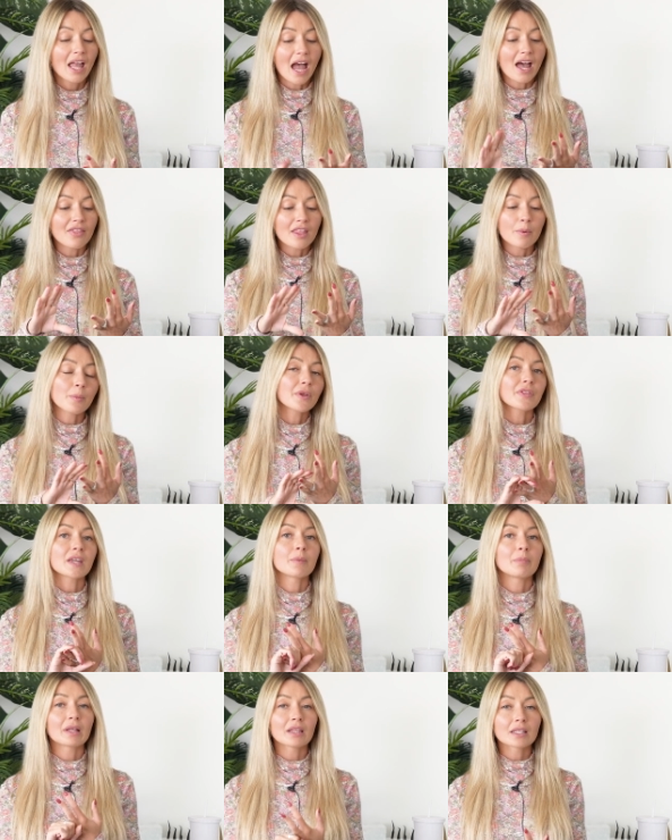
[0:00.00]
and then with the
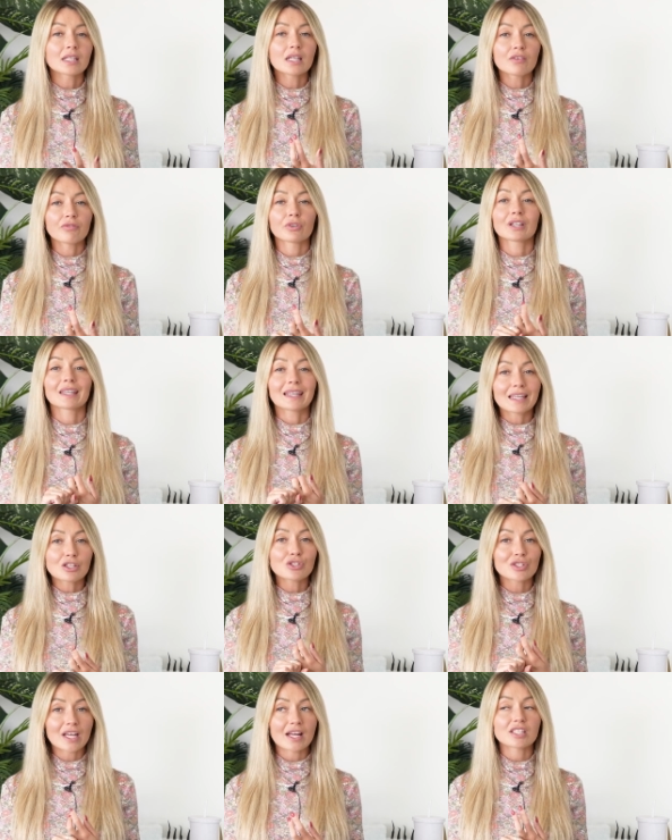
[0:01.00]
ability for each
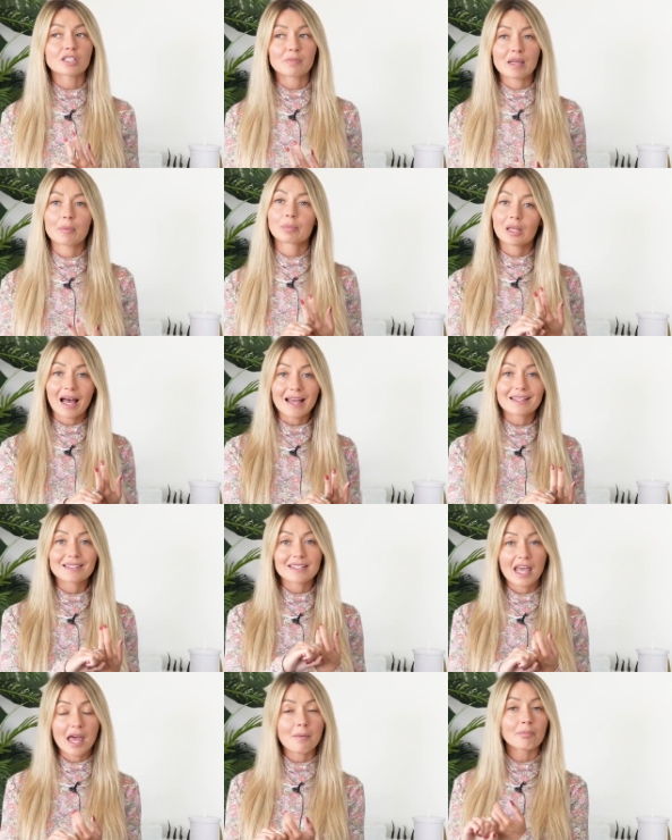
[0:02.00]
set to be applied
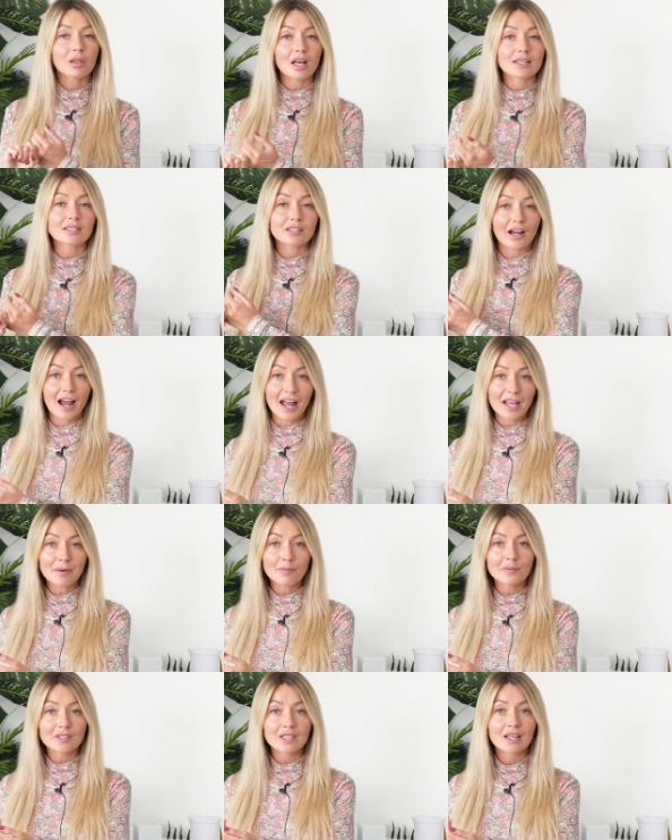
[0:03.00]
10 plus
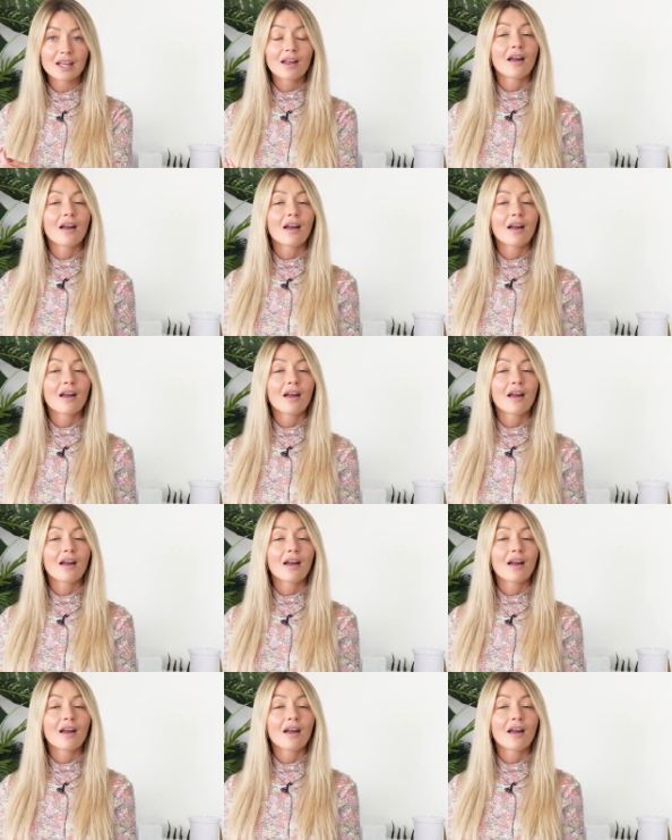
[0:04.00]
times,